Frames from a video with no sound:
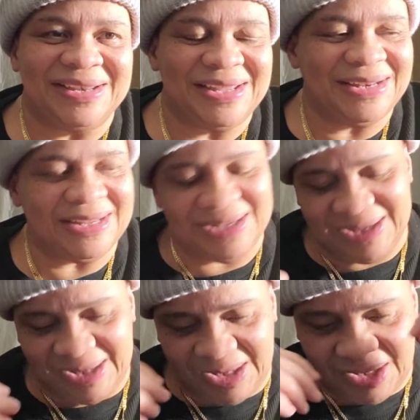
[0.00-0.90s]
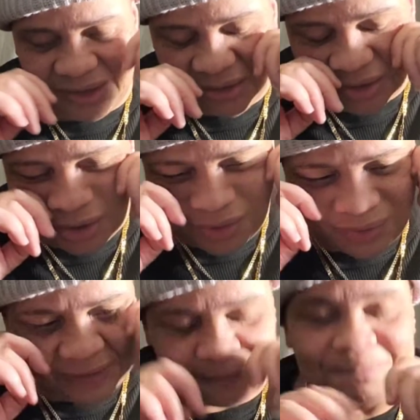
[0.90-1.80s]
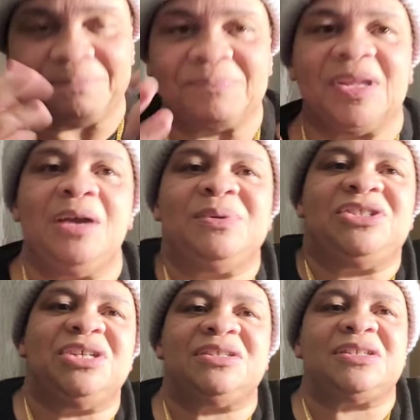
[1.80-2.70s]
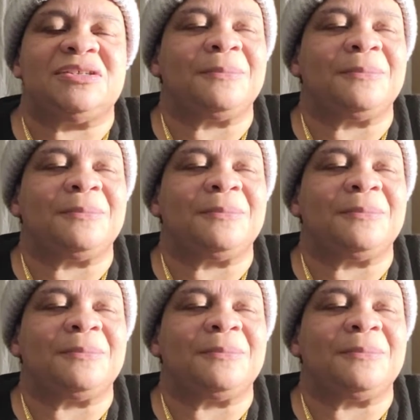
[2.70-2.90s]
And you know, it was just